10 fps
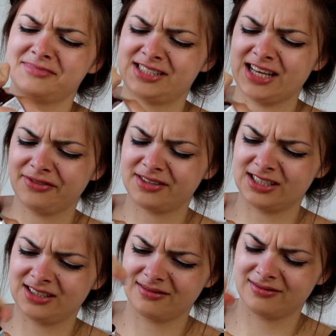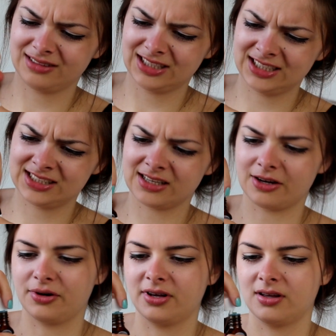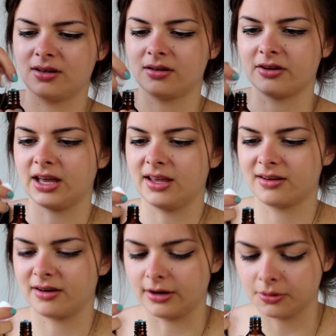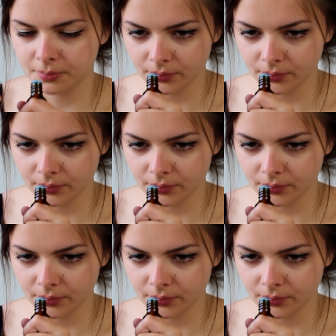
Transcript: safety lids. Oh, okay, got it.